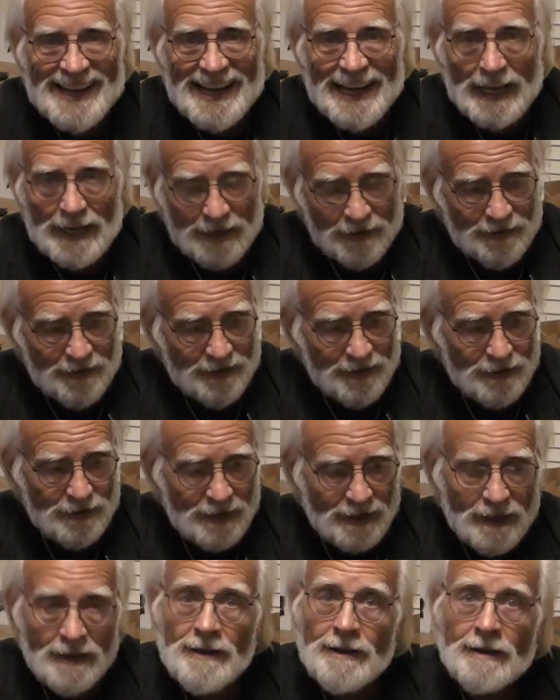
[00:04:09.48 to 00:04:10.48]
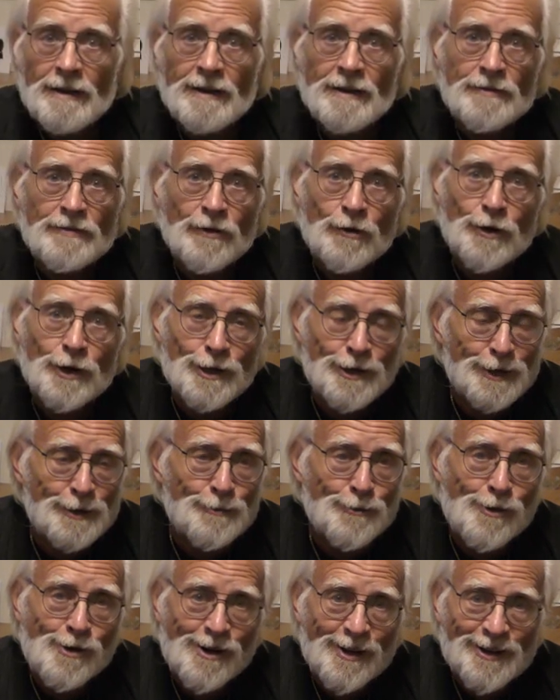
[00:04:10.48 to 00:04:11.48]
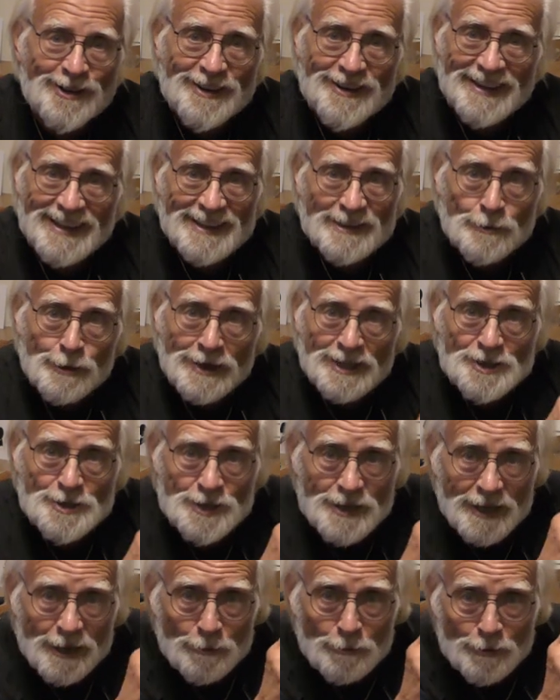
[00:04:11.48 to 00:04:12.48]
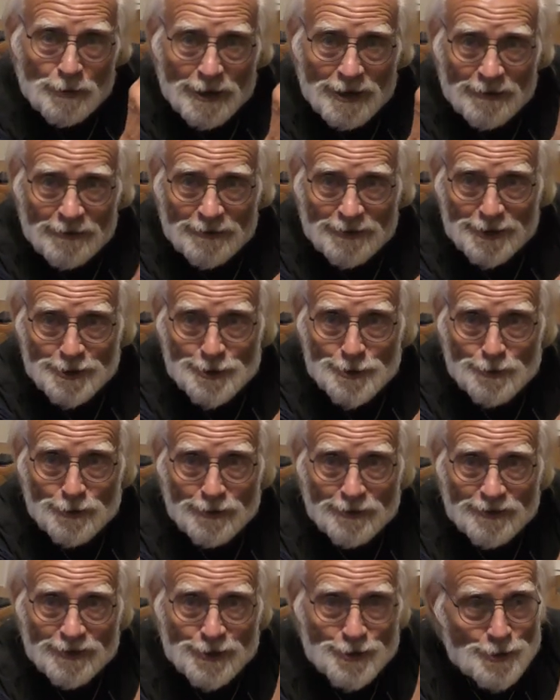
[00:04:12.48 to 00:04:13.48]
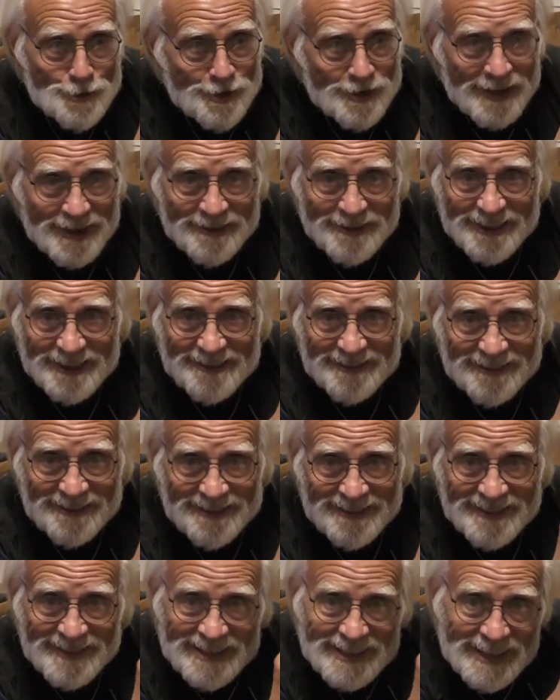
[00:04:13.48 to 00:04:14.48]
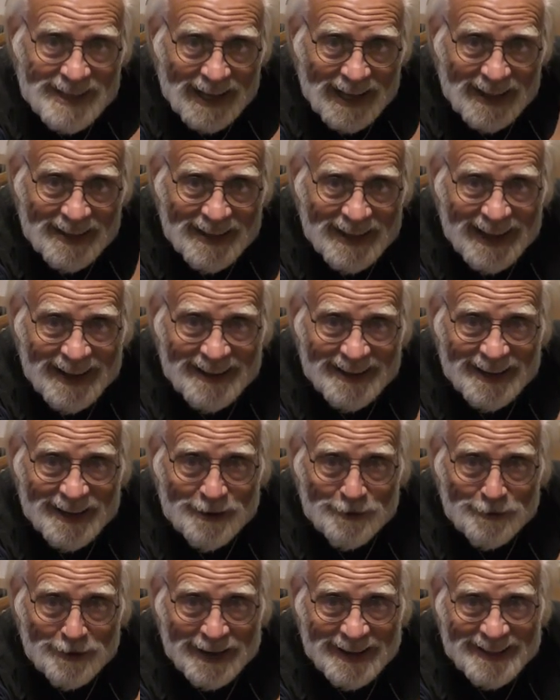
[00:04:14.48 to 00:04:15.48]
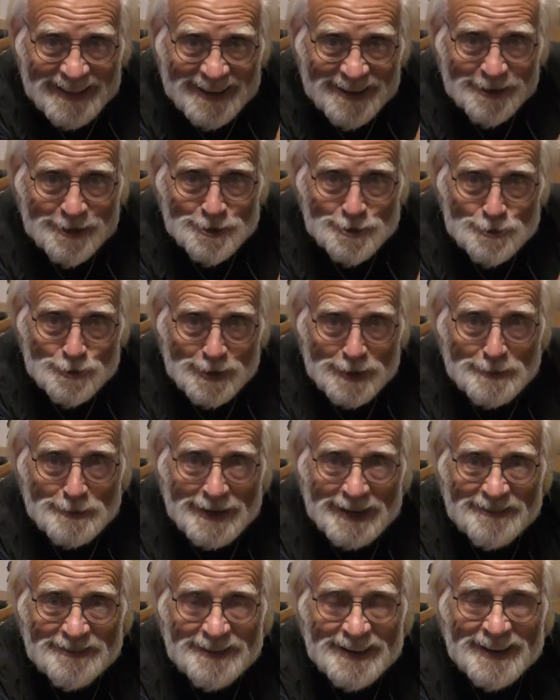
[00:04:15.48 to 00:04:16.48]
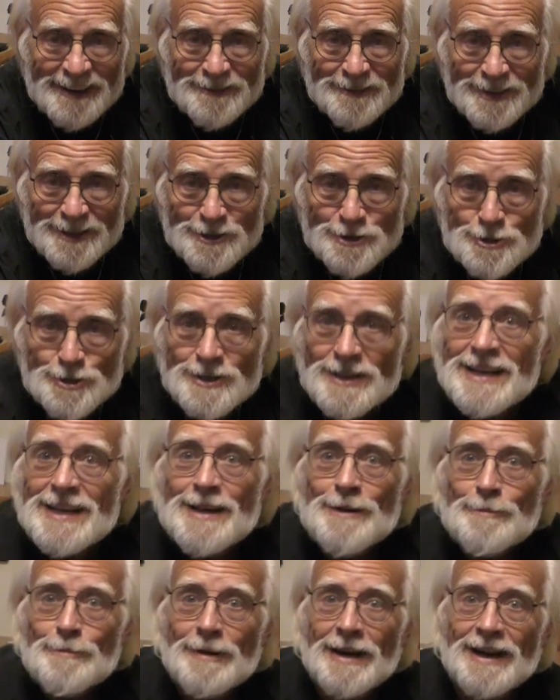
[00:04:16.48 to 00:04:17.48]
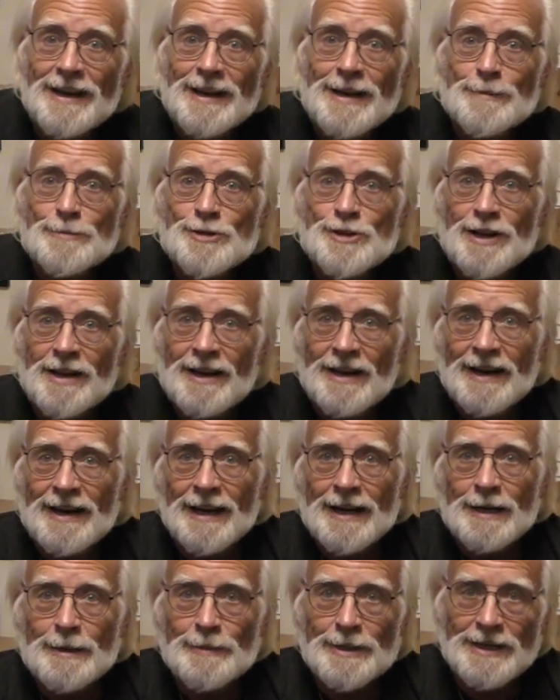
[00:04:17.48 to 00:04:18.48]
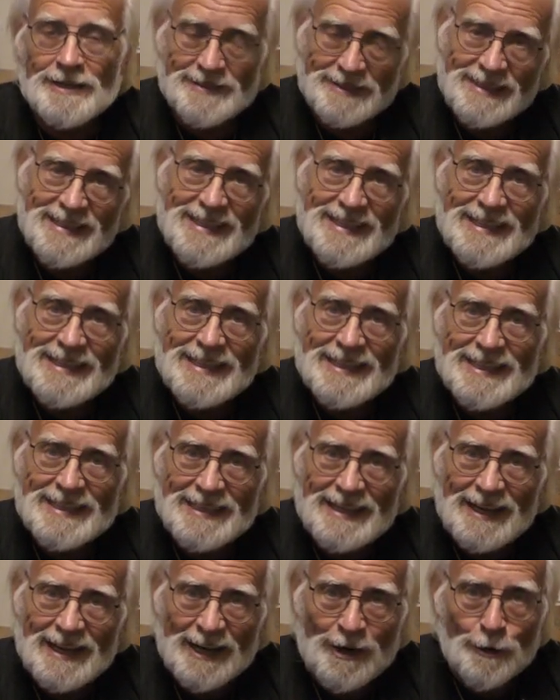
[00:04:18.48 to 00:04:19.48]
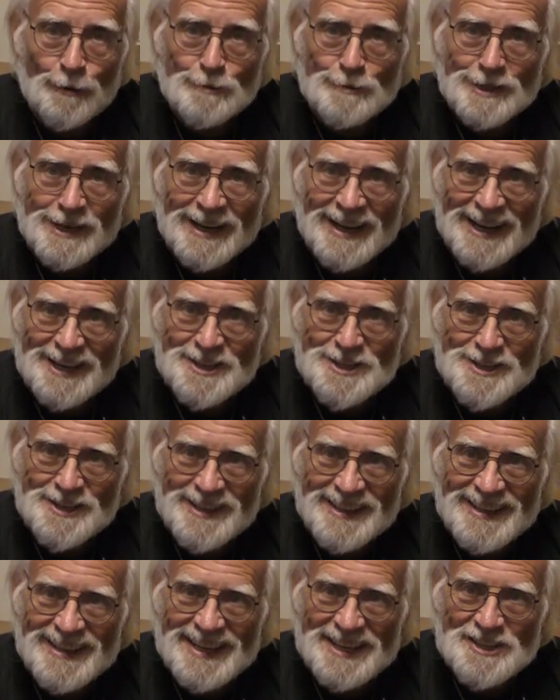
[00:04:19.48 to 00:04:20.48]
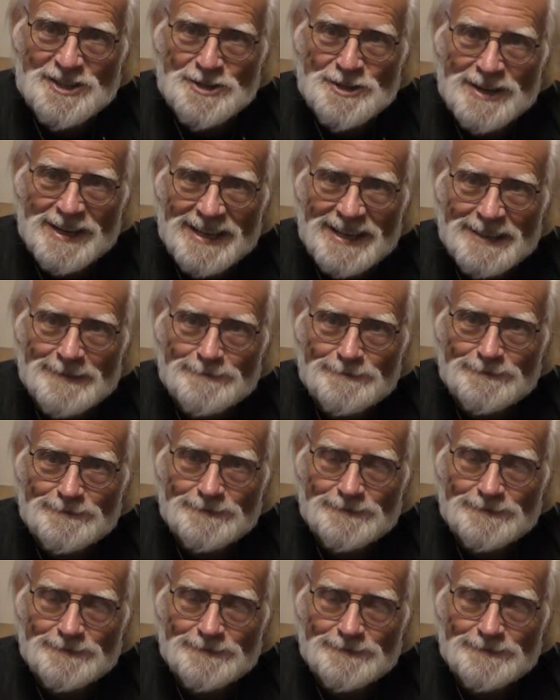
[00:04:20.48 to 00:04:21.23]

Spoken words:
And if you love oil and water and want to see a real visual version of it, click on that link right there. It's one of my favorites. My name's Al Ackerman, and I hope to catch you the next time.